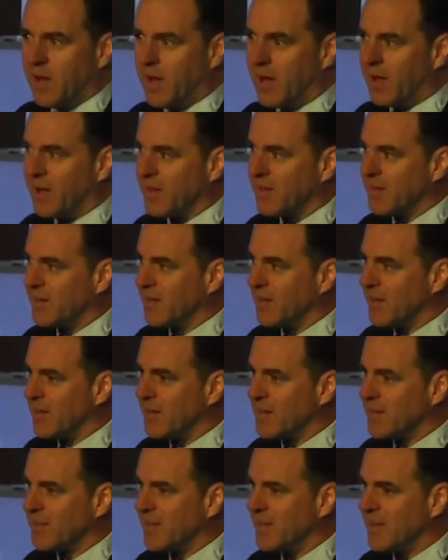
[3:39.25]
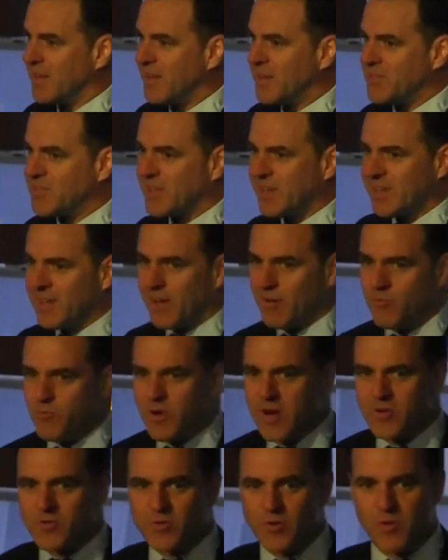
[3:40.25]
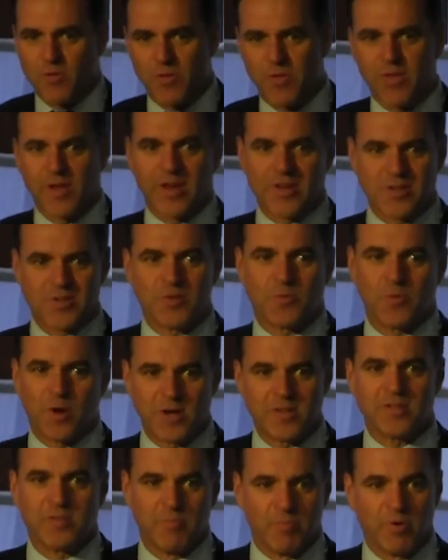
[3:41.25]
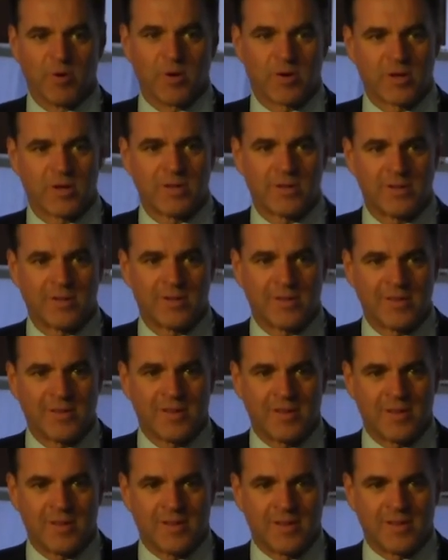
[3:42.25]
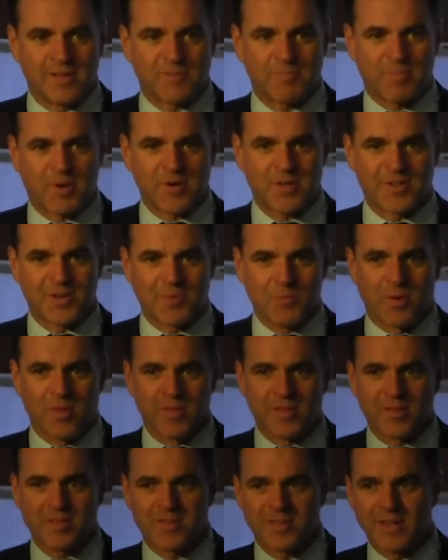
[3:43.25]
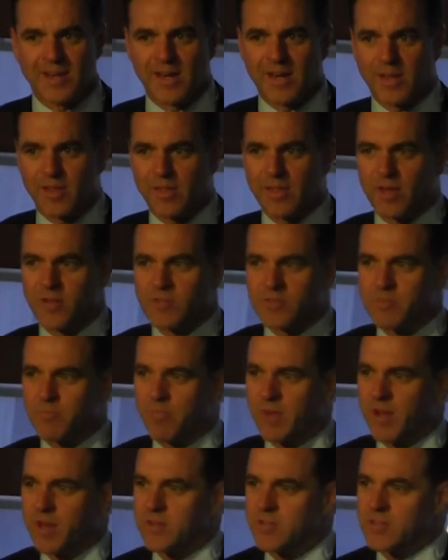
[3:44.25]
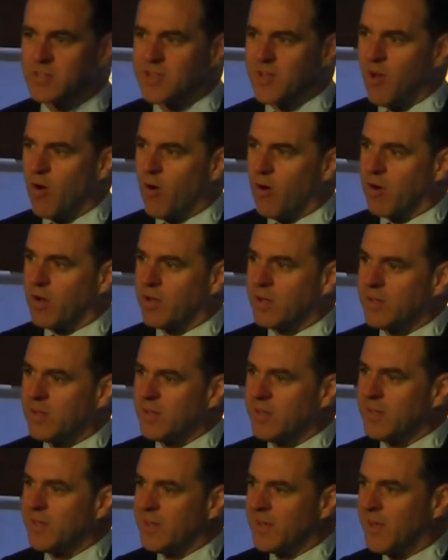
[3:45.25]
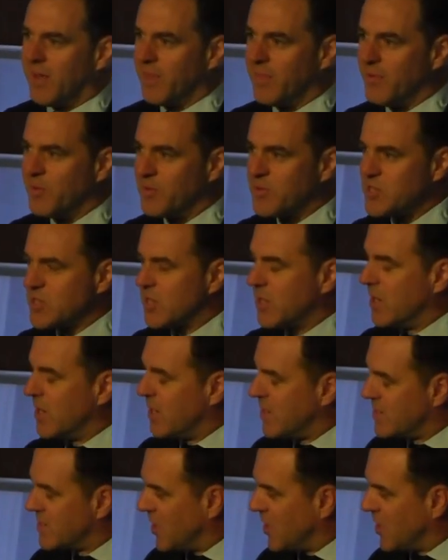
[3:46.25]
Uh, it's a retro thing to write a book, especially one that's nearly a thousand pages long. And there were certainly